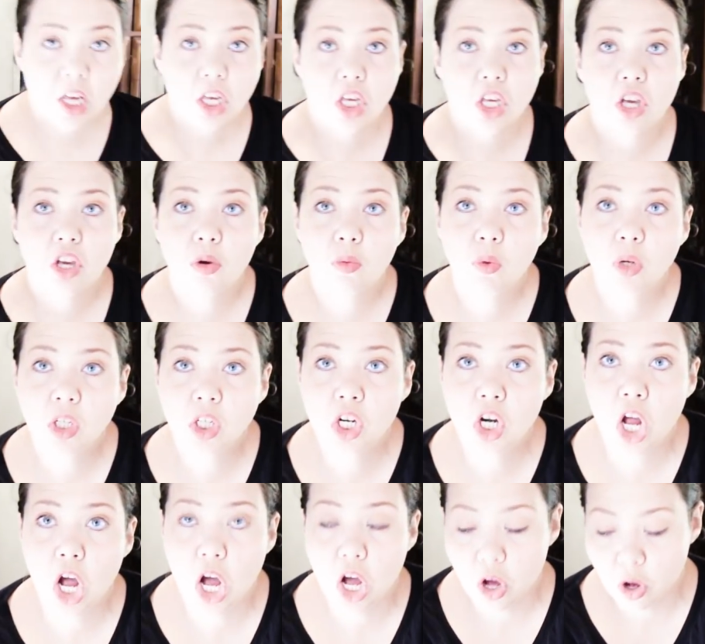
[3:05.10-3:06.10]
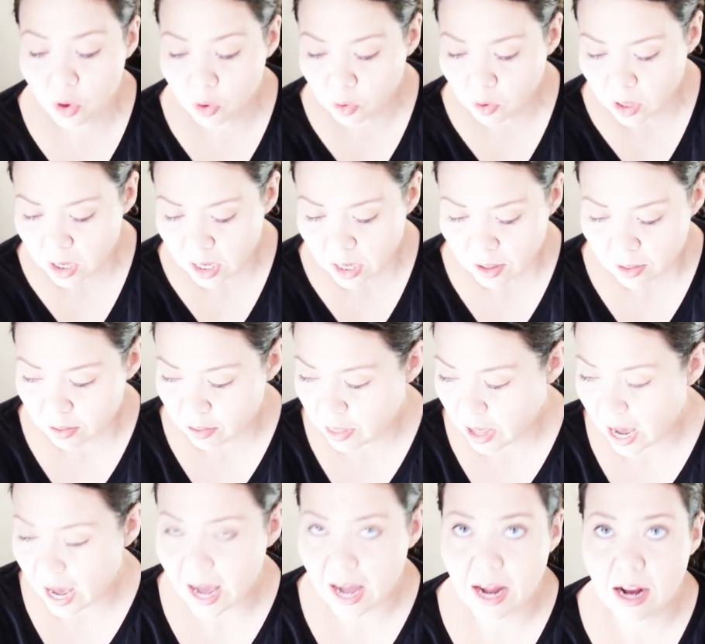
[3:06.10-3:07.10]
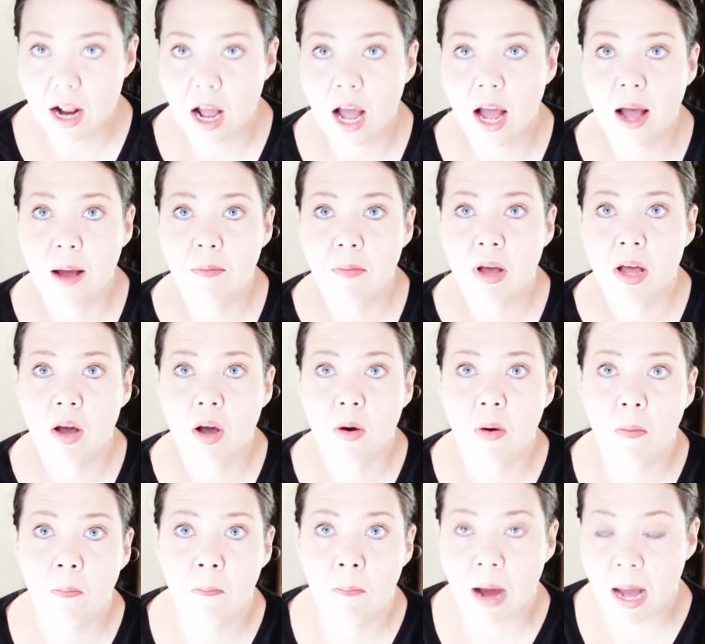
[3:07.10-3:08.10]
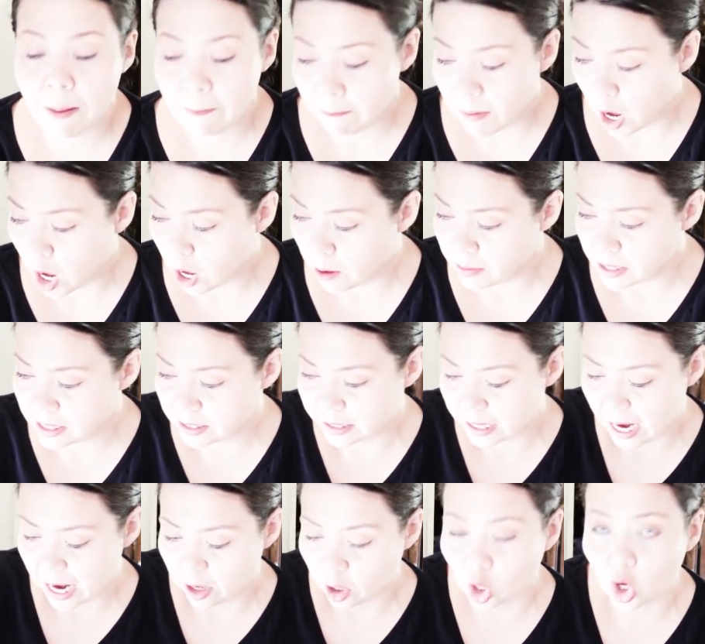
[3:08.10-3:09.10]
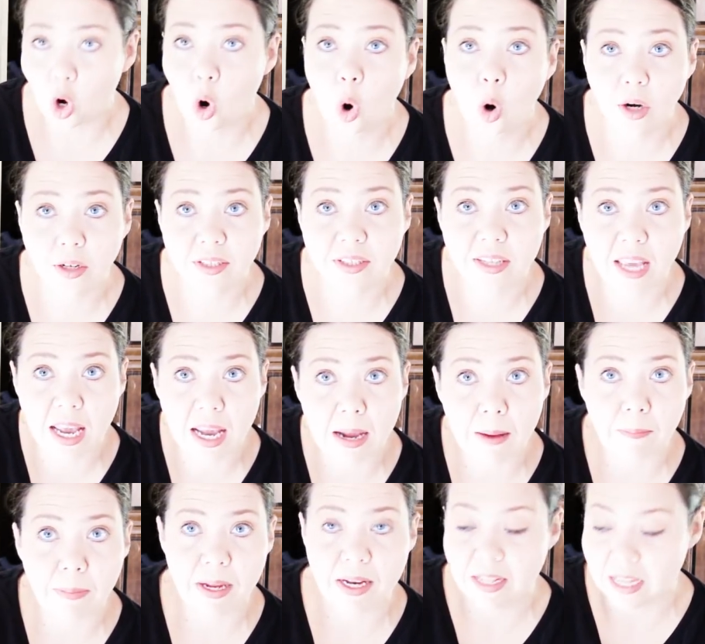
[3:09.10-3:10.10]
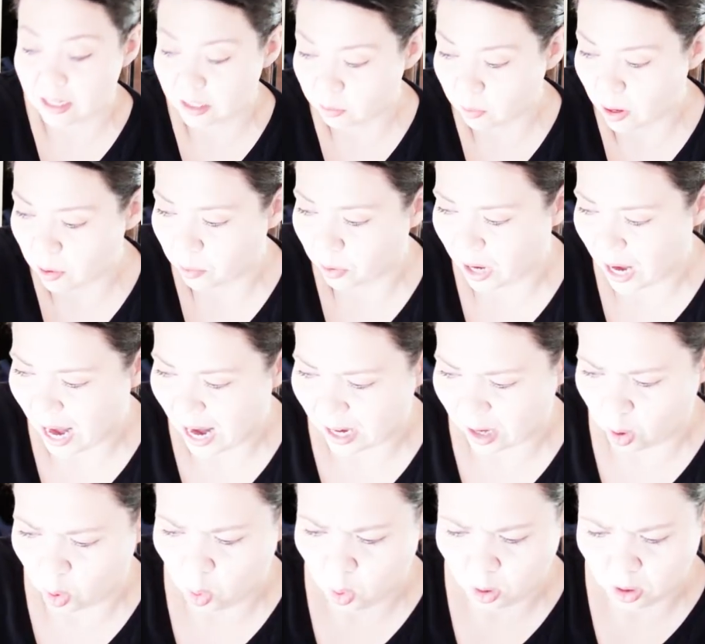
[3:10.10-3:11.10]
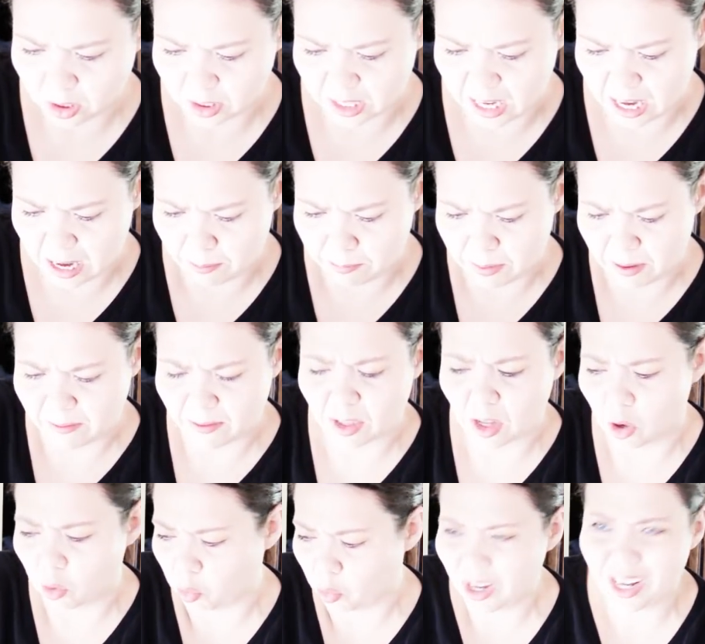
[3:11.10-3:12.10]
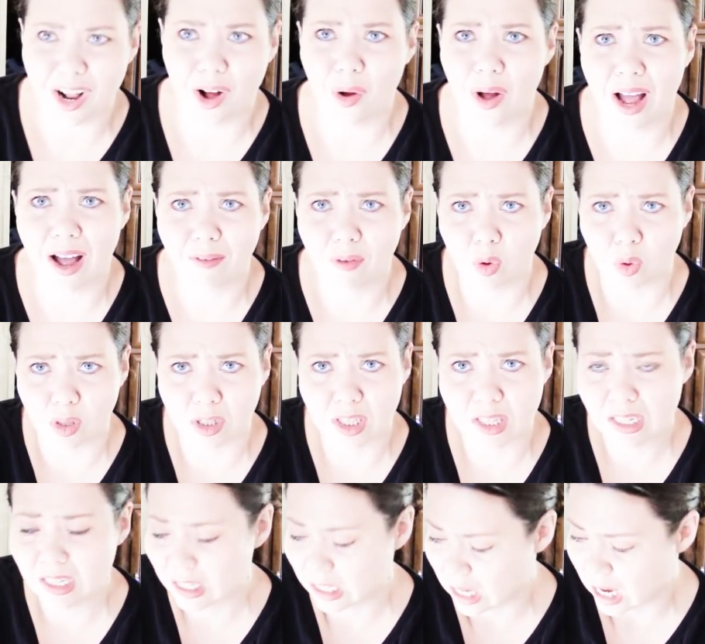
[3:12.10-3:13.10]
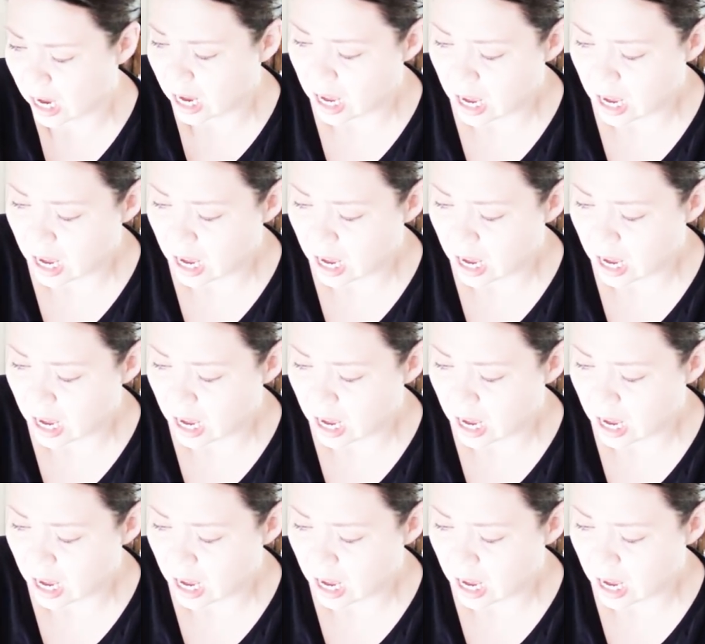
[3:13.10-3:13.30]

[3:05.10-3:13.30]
you will know that um, my mom and dad are horse camping. That's why we're at a horse camp, even though we don't have horses.